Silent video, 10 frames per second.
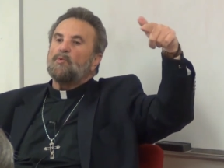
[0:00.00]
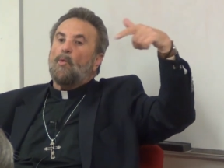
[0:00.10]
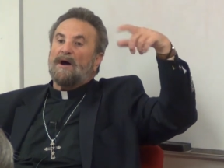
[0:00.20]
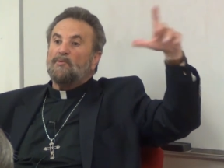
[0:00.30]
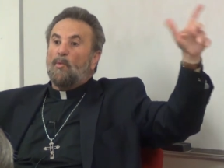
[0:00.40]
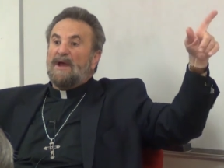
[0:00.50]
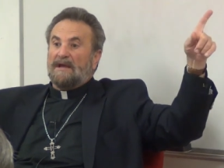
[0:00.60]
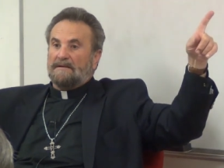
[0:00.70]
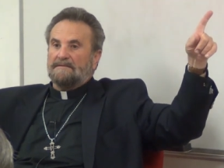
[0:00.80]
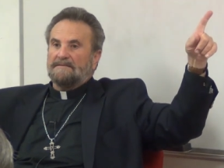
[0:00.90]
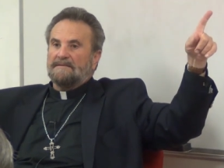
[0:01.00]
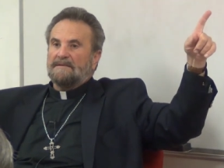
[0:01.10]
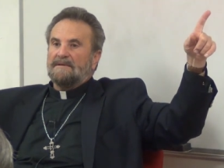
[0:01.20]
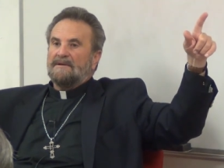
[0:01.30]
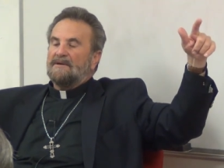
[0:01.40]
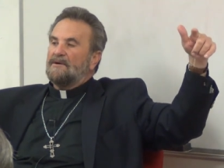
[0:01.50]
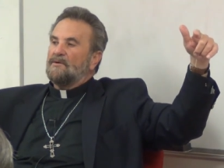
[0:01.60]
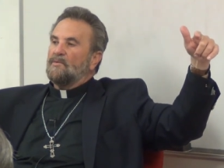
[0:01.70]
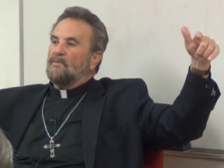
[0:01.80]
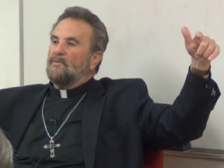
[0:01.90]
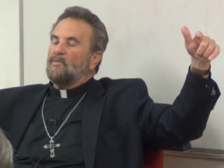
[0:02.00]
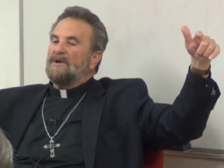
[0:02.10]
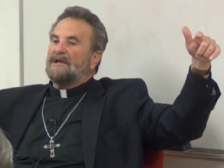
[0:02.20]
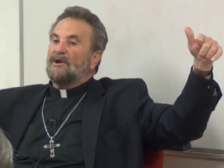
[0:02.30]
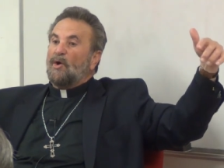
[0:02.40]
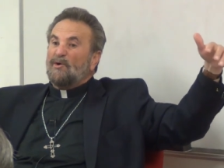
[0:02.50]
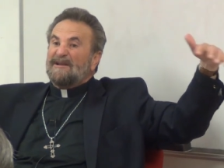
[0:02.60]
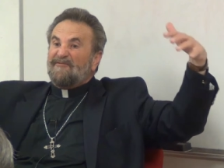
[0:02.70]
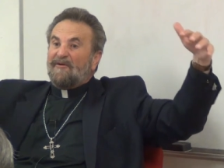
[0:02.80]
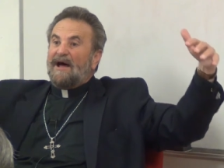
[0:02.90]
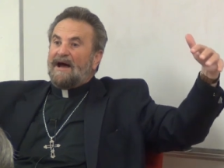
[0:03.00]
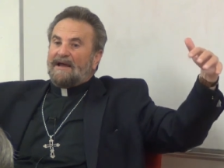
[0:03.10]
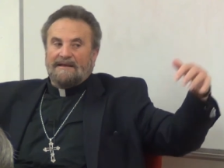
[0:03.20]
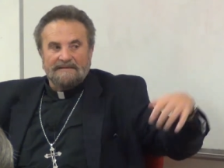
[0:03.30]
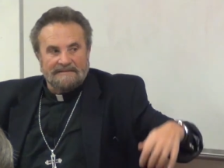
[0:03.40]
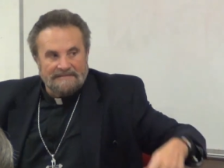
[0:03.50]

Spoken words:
one wing. We can only fly